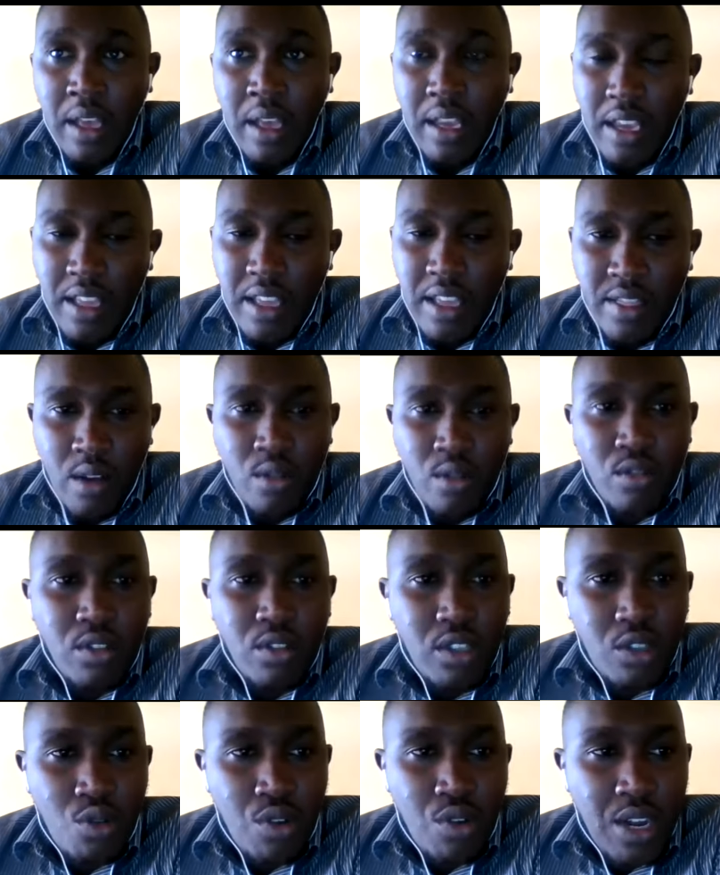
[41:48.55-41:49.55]
in the old
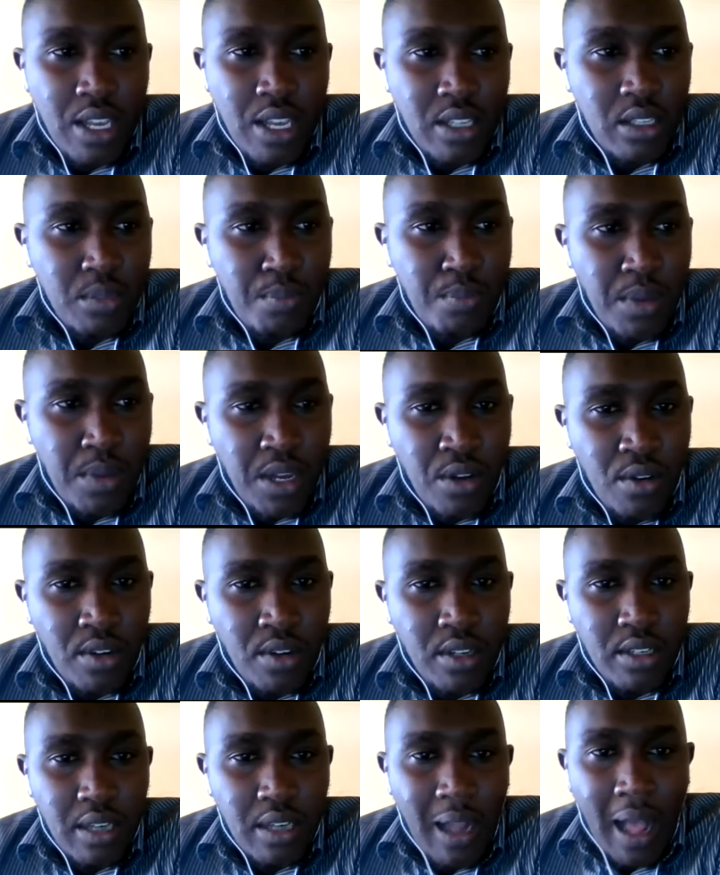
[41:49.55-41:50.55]
Stone Age
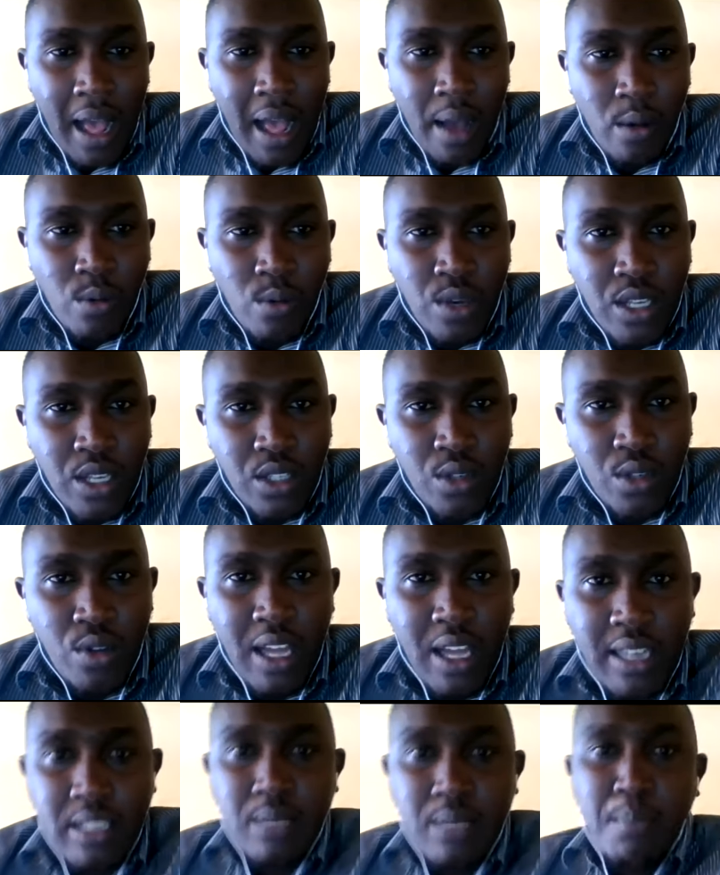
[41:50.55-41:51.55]
period, uh, we saw
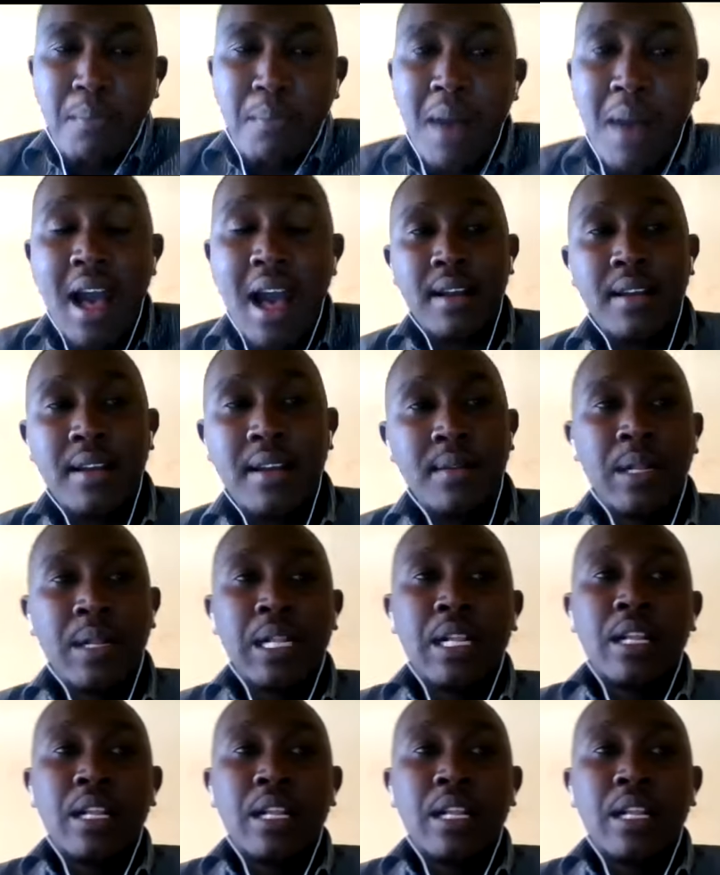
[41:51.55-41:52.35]
that man